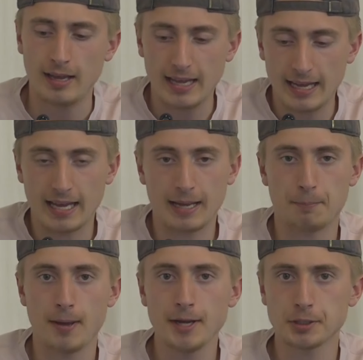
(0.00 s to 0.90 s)
a
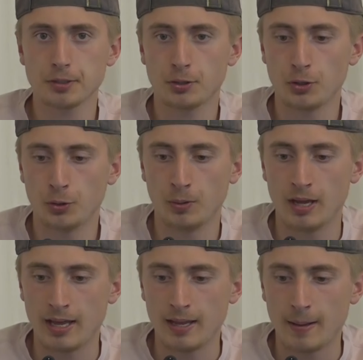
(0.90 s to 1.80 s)
pitcher who
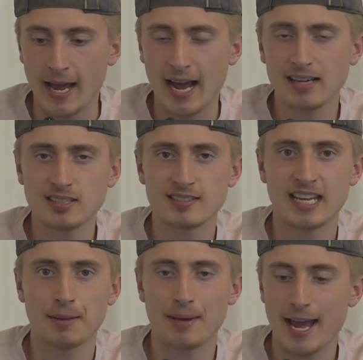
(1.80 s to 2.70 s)
has his
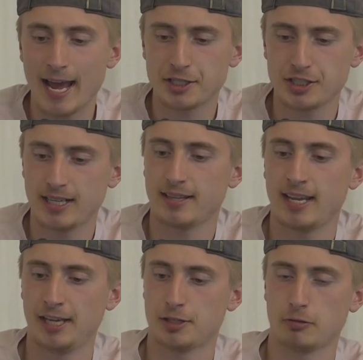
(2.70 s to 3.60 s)
name etched in the
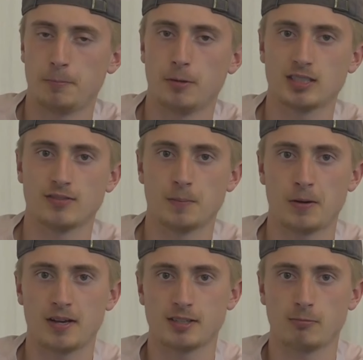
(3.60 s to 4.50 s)
history books of the
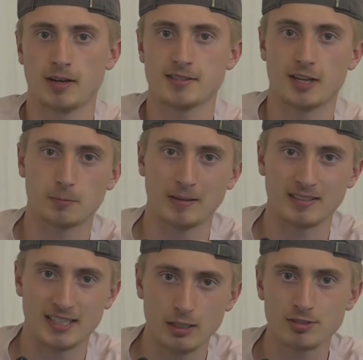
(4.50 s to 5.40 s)
Boston Red Sox because
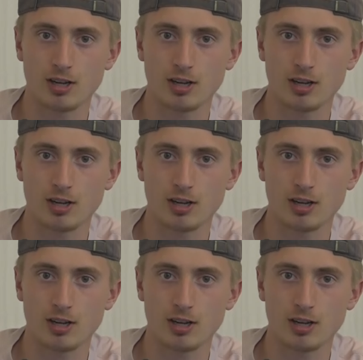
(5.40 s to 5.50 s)
he was